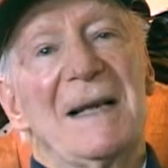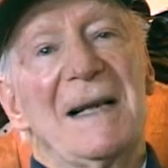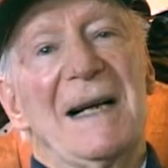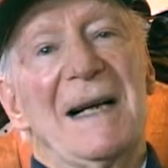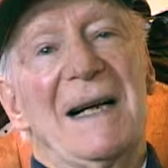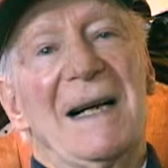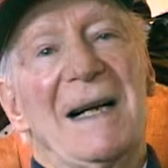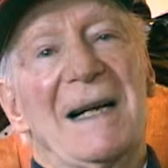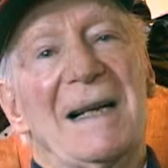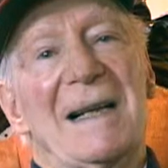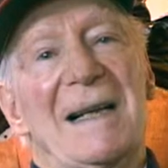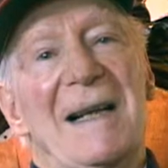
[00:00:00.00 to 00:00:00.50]

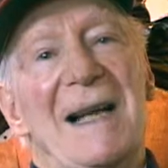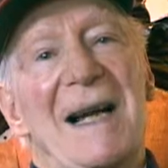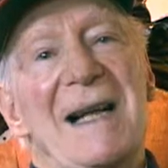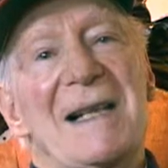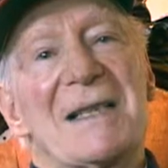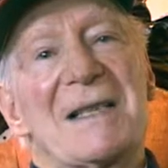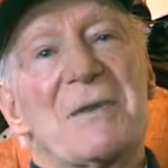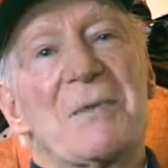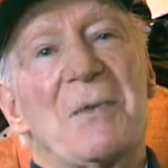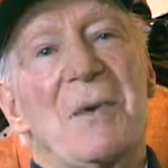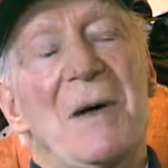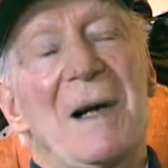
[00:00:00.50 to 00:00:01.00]
And
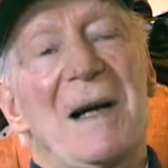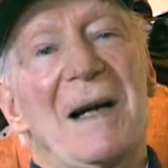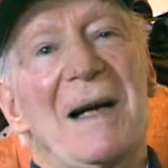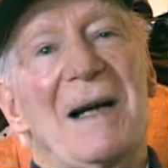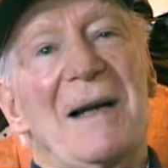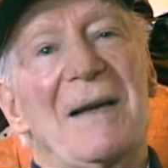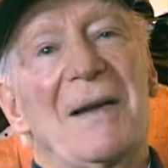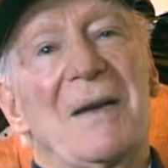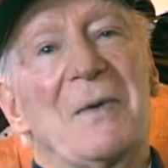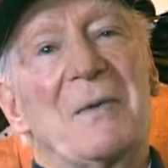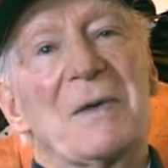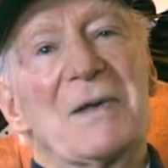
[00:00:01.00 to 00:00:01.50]
that's why
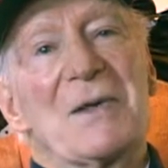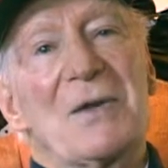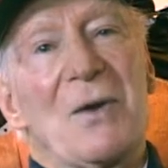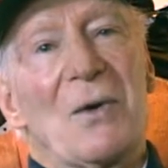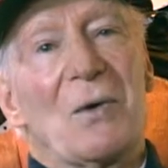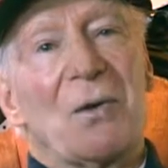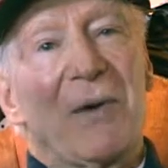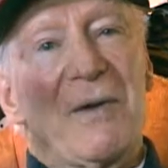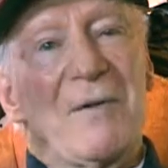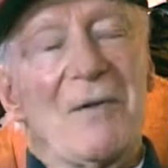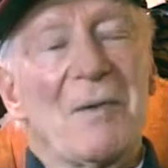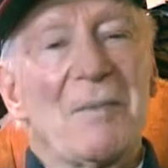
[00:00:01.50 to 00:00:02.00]
there was no
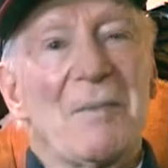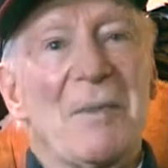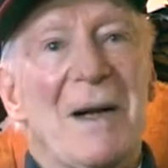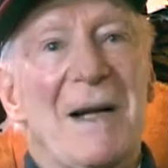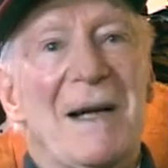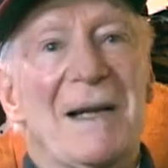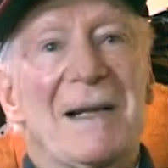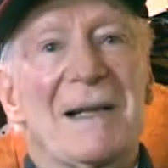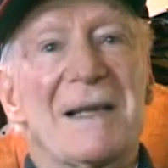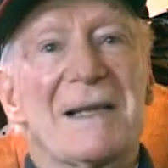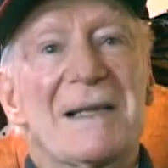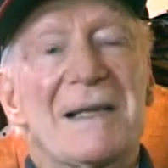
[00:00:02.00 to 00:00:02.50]
river
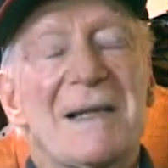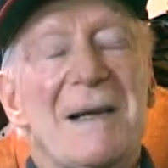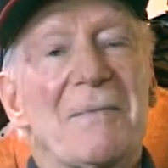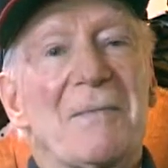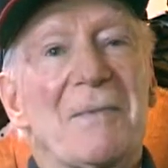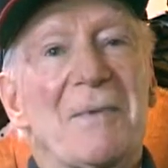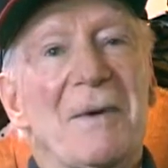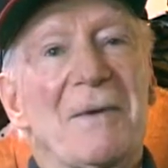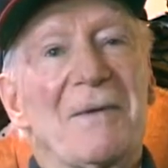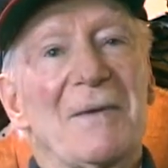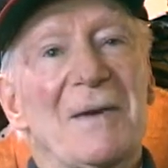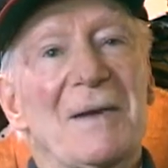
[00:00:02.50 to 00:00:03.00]
blindness
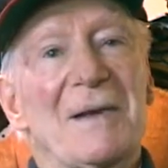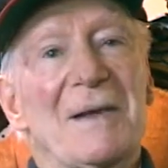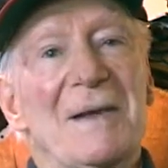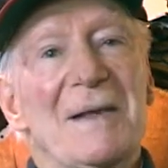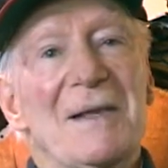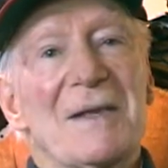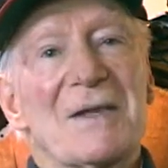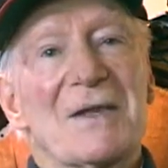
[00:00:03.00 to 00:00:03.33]
upriver.